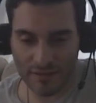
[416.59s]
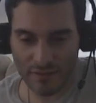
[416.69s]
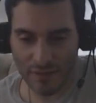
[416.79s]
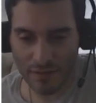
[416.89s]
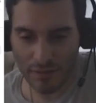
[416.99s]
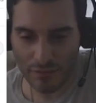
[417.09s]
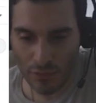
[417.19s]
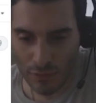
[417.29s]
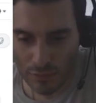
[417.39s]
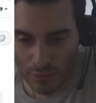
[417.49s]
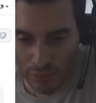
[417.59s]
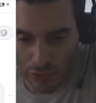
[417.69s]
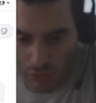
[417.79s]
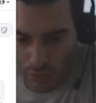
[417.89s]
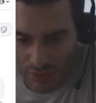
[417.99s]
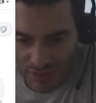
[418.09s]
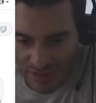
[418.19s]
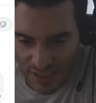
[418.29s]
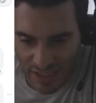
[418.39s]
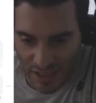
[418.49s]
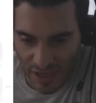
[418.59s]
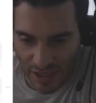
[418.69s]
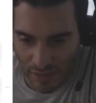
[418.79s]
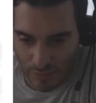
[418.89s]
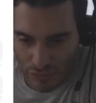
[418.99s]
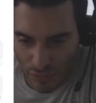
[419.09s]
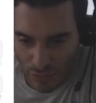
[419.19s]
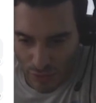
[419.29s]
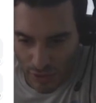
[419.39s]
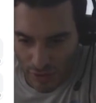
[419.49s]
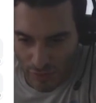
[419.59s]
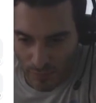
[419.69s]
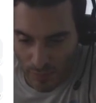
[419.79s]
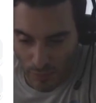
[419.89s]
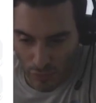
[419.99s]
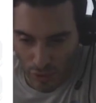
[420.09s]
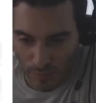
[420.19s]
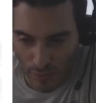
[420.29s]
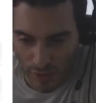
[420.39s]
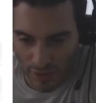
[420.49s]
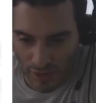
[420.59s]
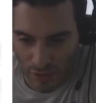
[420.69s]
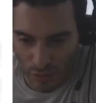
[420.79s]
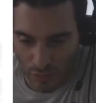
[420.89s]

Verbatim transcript: Uh, so Sue is saying, "I am so tired of people not minding their own